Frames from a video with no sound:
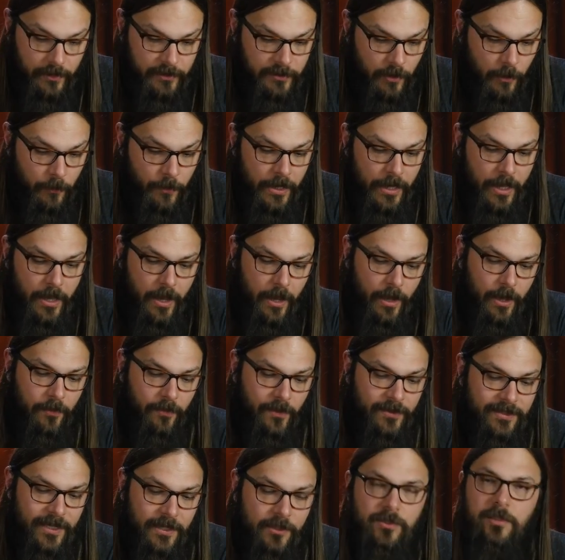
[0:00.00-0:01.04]
So
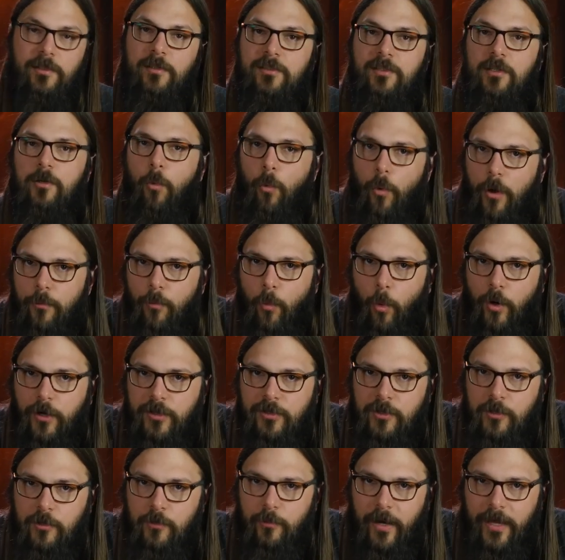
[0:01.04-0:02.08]
let's actually listen to one more
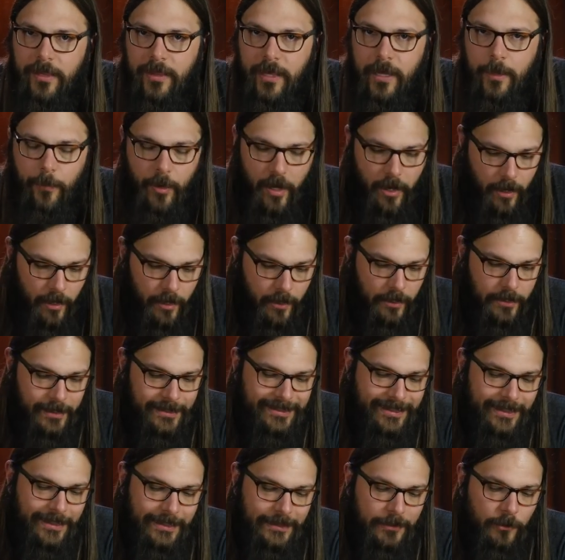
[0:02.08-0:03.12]
tune by them
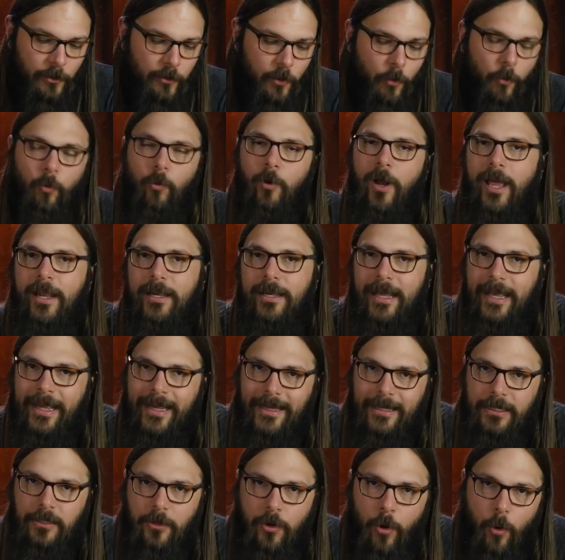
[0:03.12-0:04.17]
entitled Red
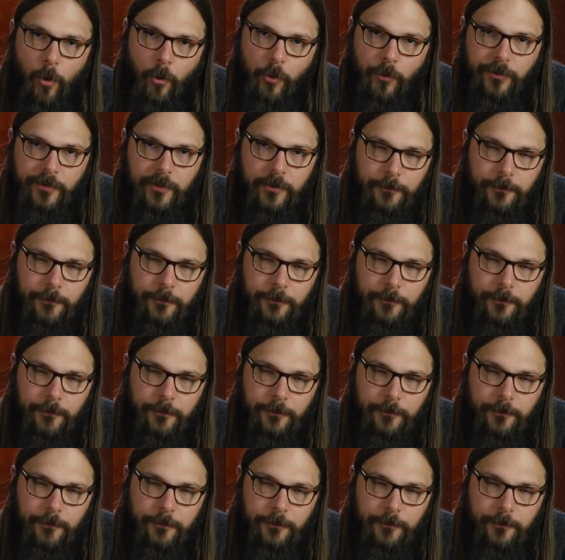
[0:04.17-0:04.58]
and Gold.